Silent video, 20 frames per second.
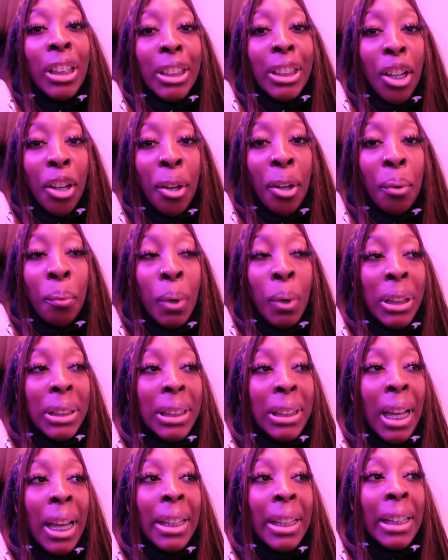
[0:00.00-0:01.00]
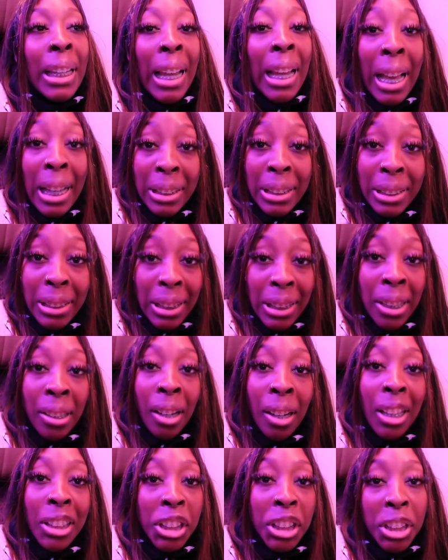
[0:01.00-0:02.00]
So once I land in
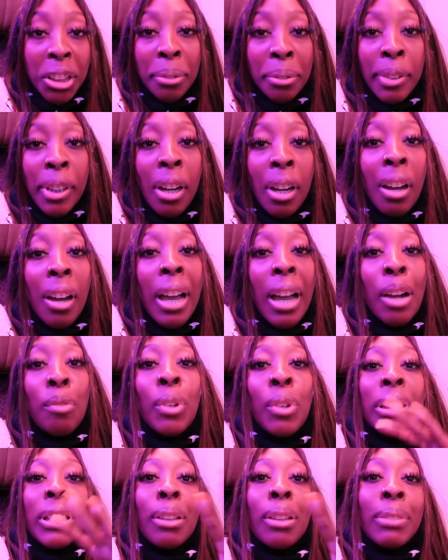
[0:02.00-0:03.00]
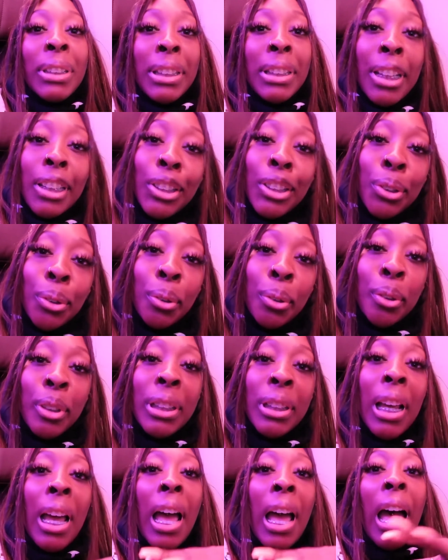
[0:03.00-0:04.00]
Nigeria and once I'm
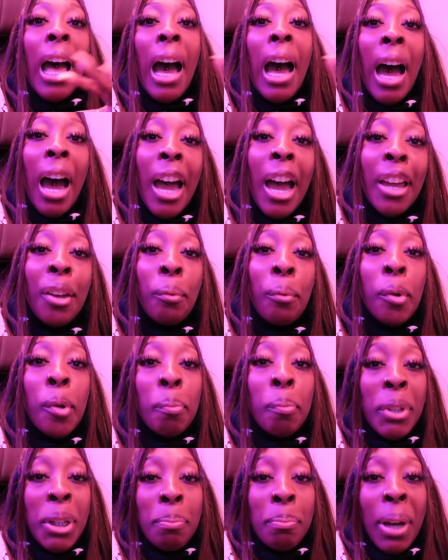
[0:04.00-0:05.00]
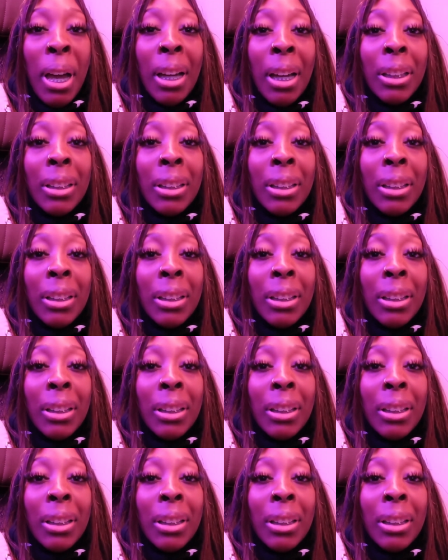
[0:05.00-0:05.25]
settled, I will be back.